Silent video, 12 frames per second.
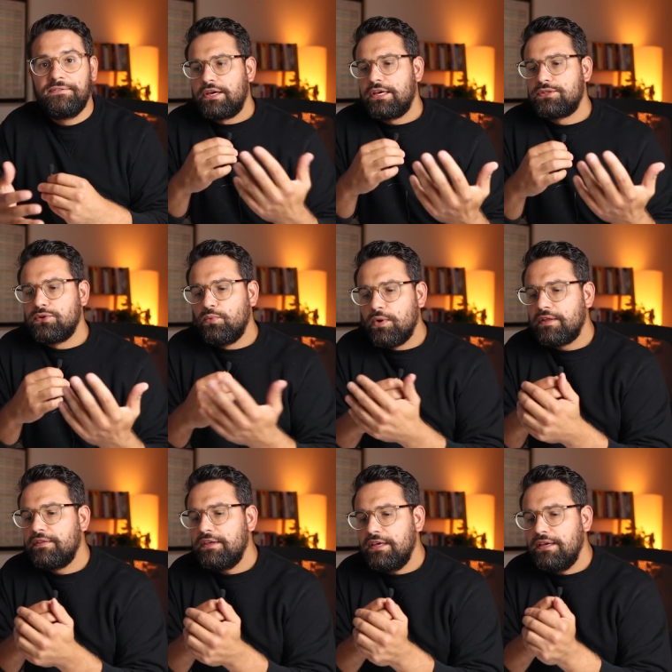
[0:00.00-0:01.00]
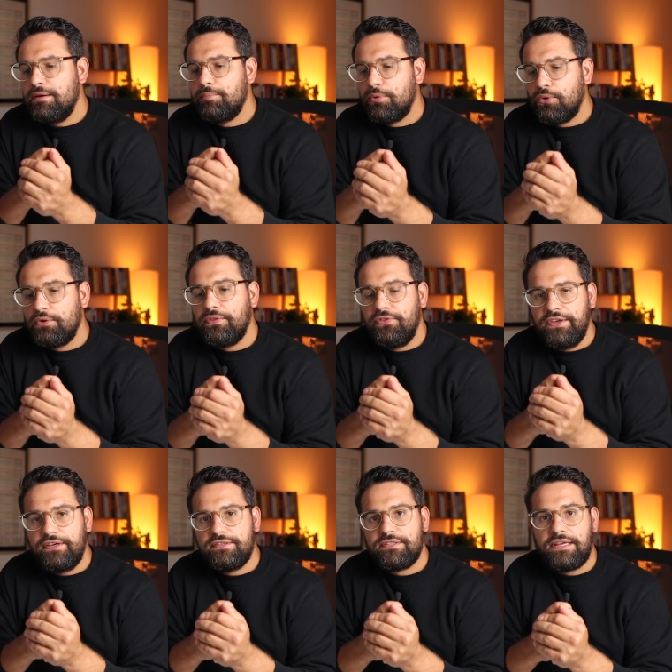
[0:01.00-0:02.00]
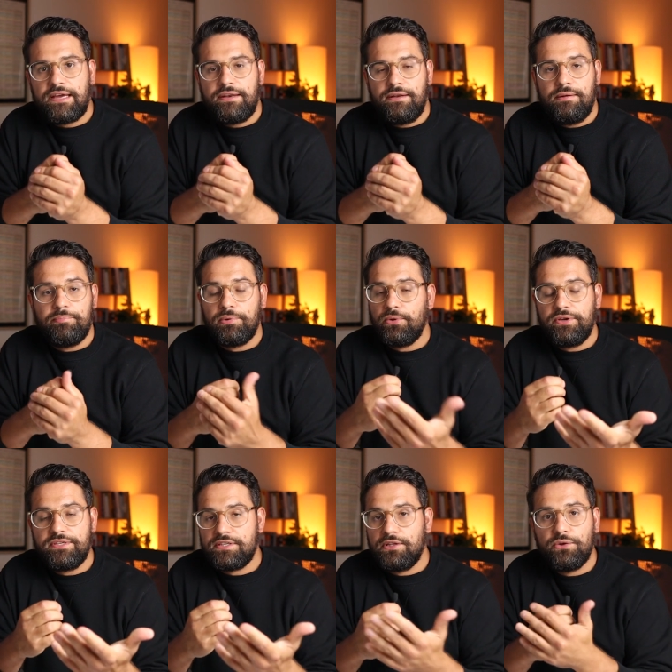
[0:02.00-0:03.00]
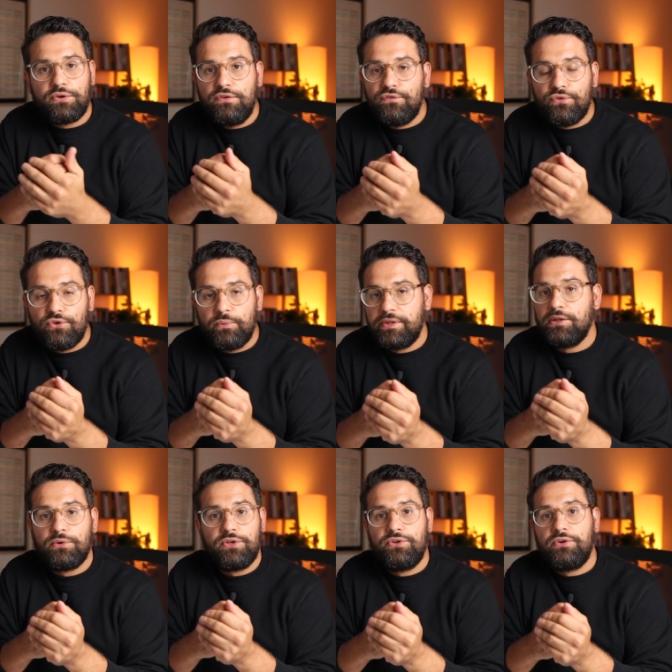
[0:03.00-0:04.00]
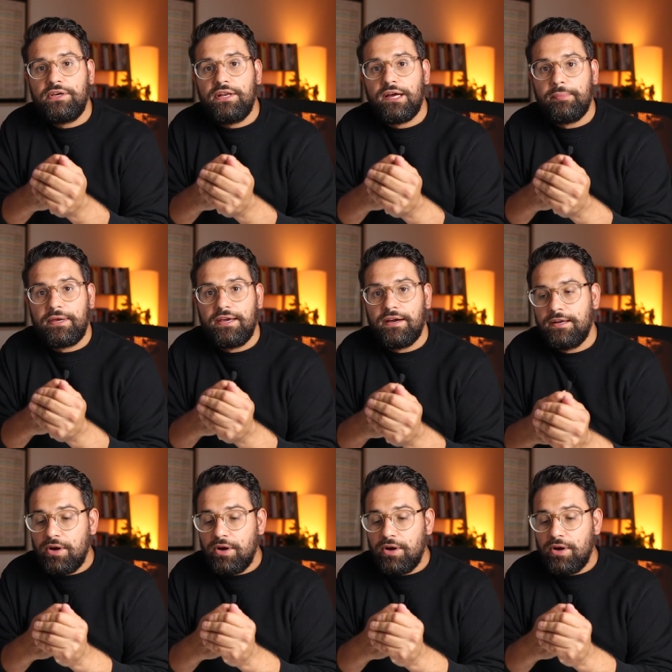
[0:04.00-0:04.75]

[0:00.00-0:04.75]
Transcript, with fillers: Okay, so what are the important things that employers are looking for when they look at your GitHub account?